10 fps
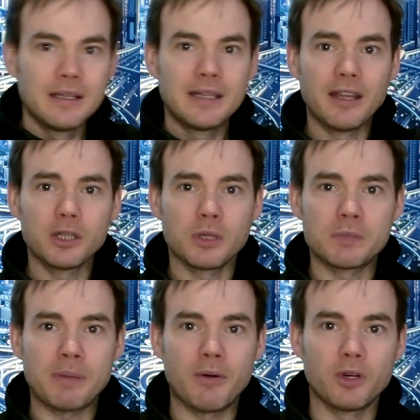Now this
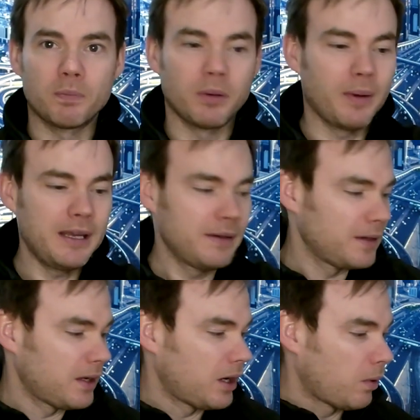one's powered up away.
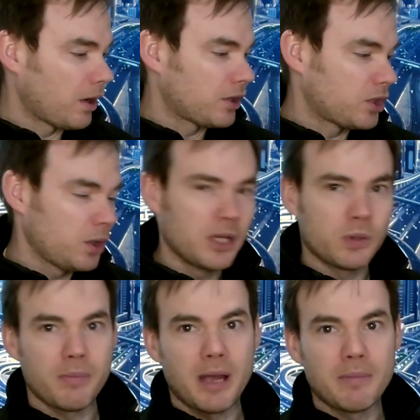What I can do is
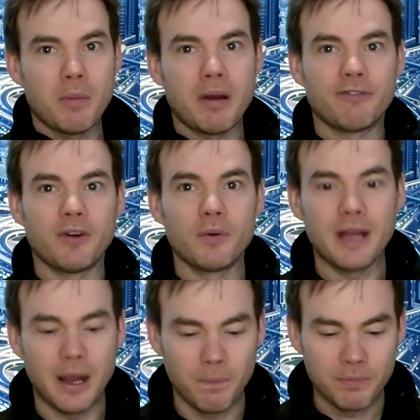with my mobile phone
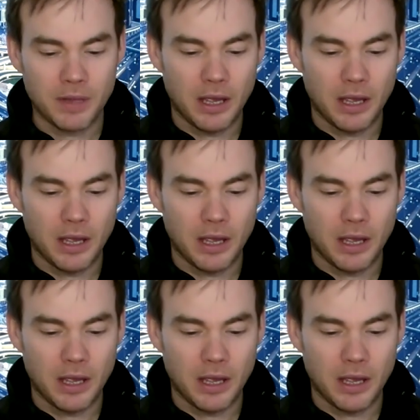now,